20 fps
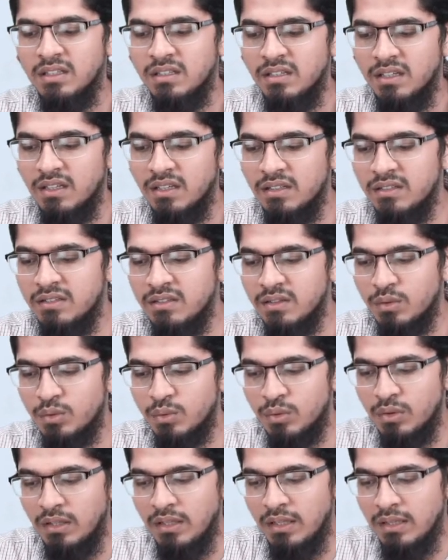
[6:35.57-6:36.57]
is
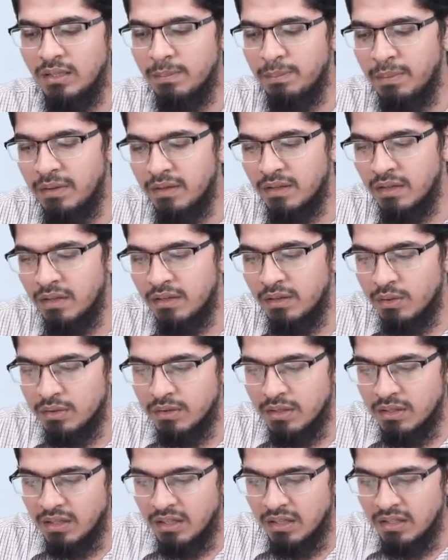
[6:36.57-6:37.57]
only dependent on
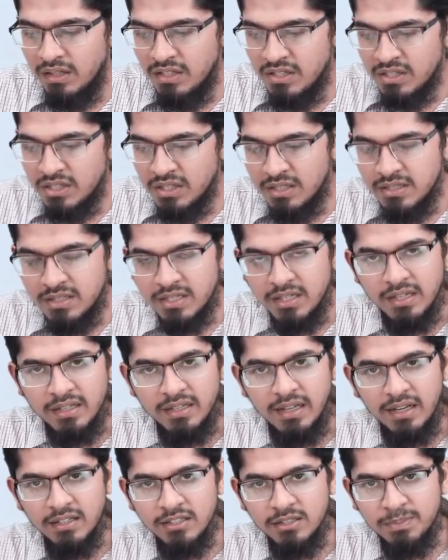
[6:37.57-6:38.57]
the initial state,
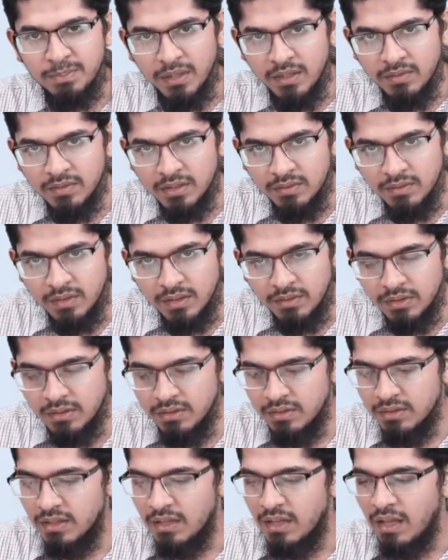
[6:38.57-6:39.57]
that is P1 V1,